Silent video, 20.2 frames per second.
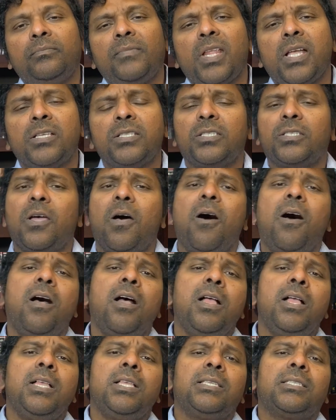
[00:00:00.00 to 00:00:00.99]
So
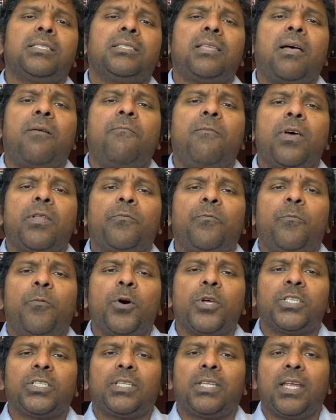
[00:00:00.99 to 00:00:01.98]
someone
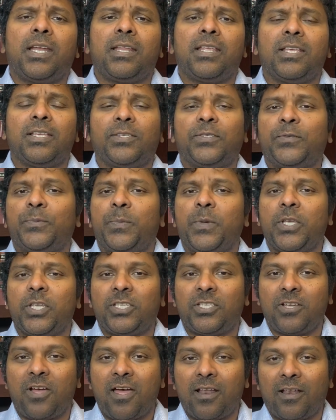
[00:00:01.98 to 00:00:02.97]
posted his
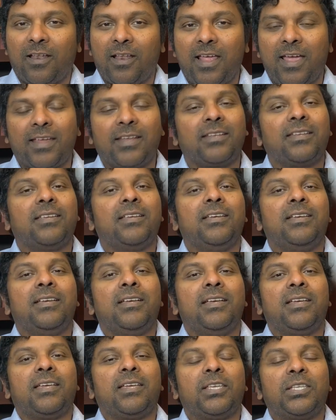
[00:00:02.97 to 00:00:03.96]
speech online.
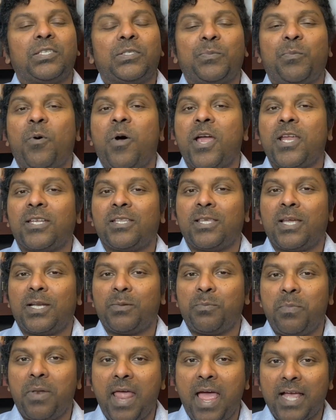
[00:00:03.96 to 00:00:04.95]
His point
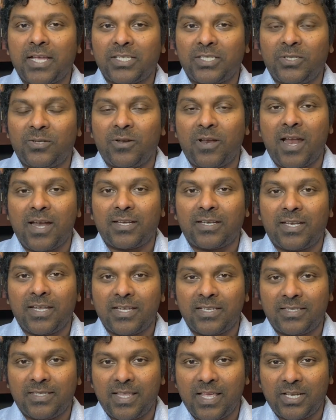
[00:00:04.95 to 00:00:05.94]
that blacks do not
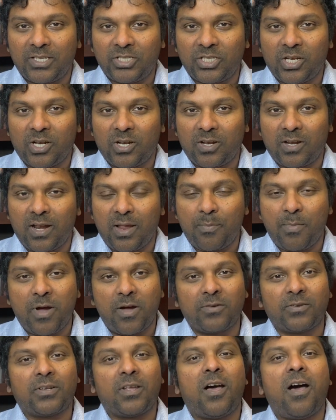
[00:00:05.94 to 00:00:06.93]
teach their children
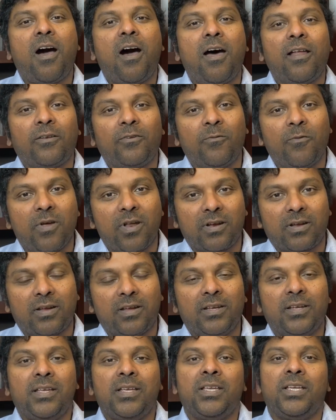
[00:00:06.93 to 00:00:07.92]
about hard work
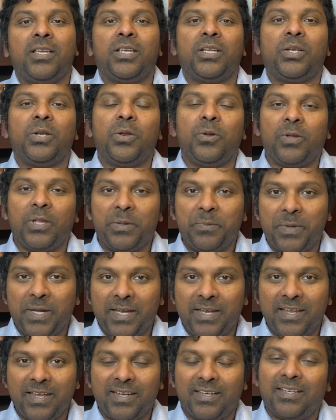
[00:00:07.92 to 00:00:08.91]
drew
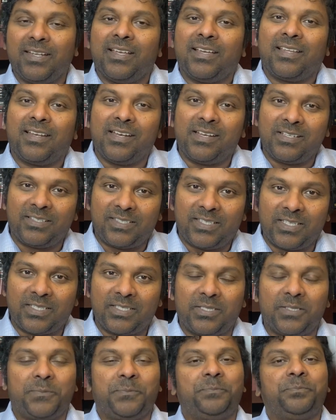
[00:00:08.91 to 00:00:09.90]
immediate
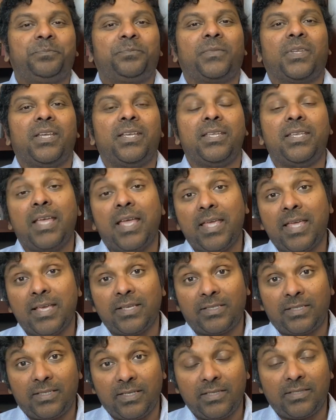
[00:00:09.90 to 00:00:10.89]
criticism.
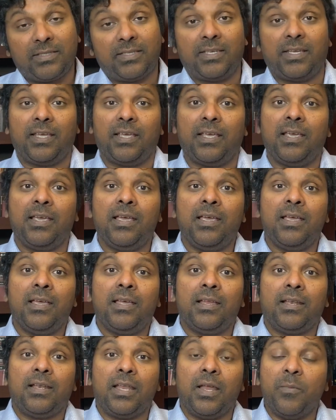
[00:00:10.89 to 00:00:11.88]
ASCC
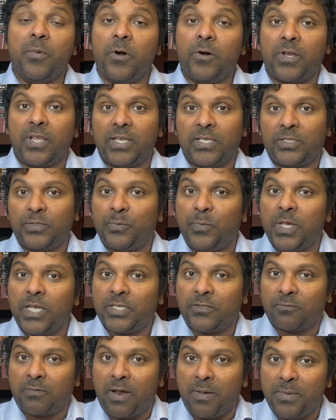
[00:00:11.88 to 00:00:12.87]
removed his speech
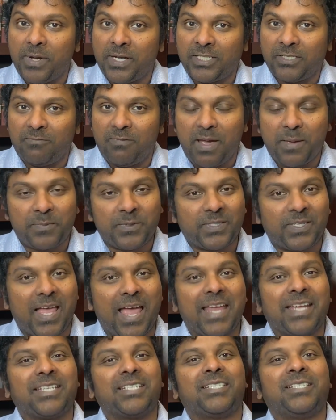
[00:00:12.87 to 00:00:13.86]
from its
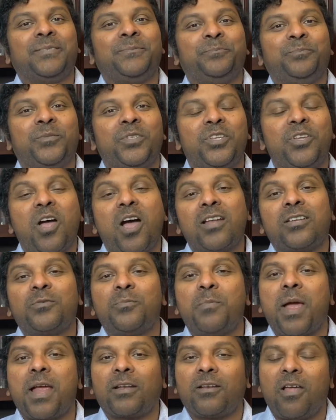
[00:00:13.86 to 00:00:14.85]
website. Josh
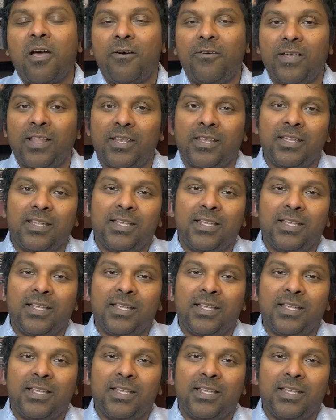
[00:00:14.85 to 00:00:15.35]
McDowell